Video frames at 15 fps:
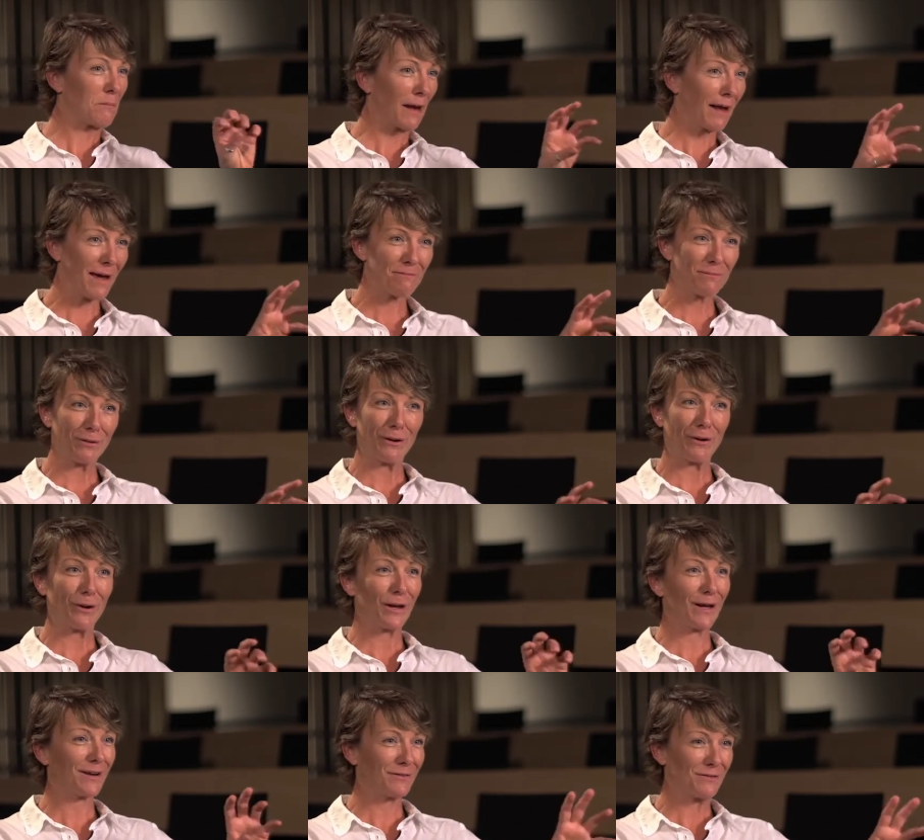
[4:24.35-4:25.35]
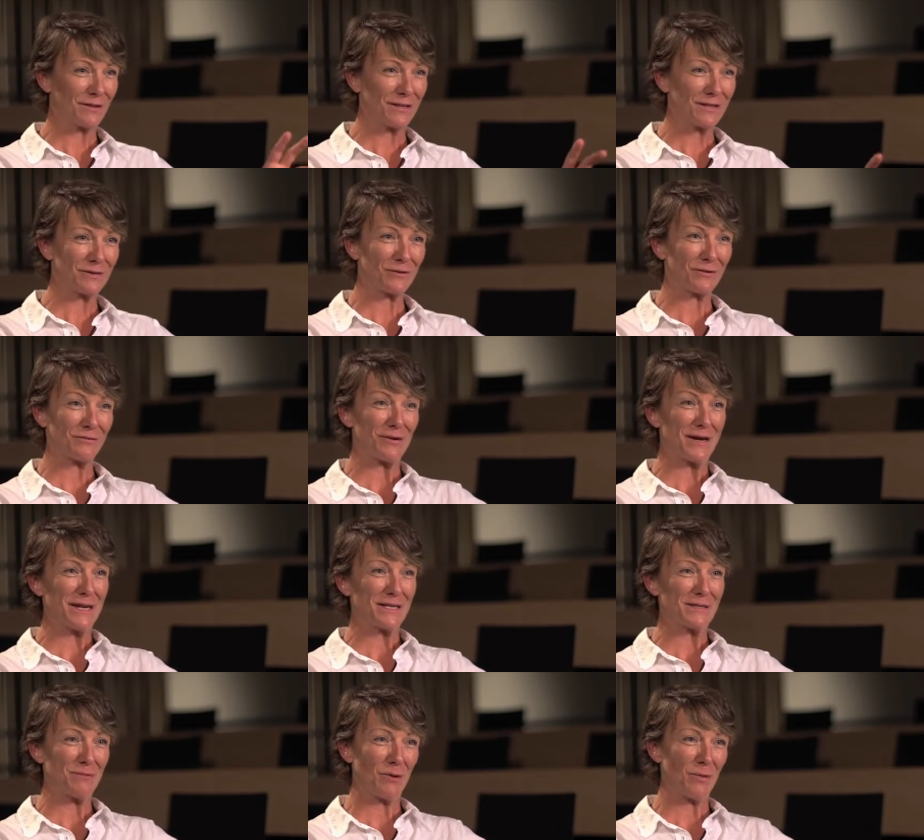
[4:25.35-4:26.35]
Piketberg and these sort of really
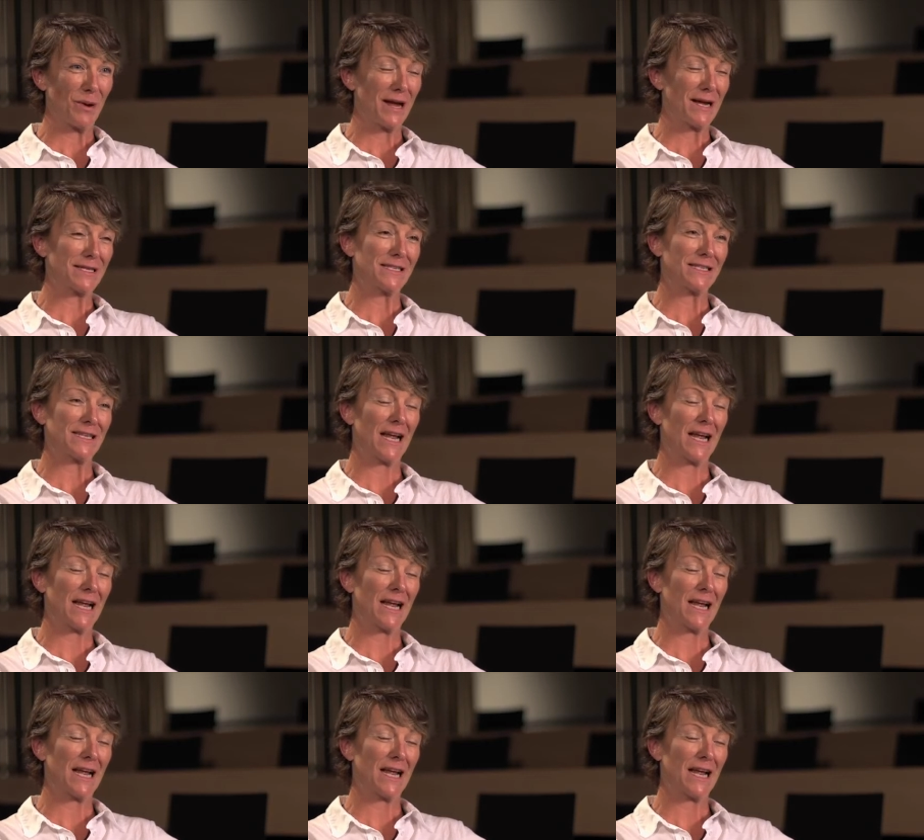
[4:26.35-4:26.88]
small places,